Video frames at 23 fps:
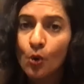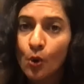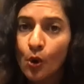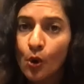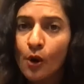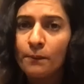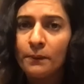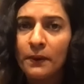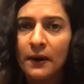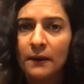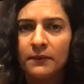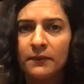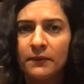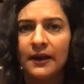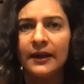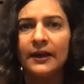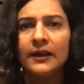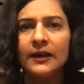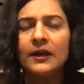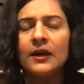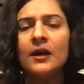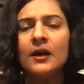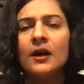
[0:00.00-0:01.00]
or
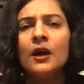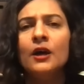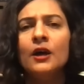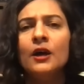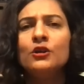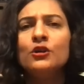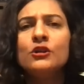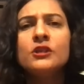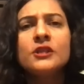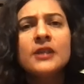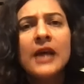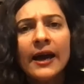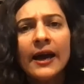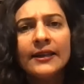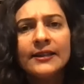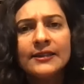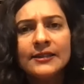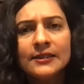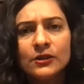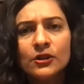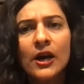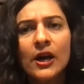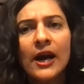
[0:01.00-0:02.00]
public to
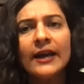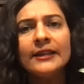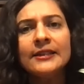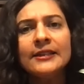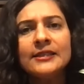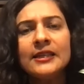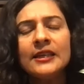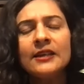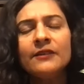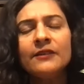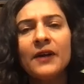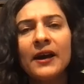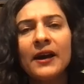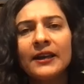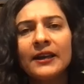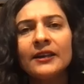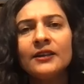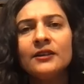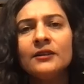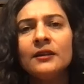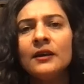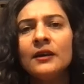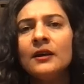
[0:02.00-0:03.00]
science try and see if i
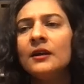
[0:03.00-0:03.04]
can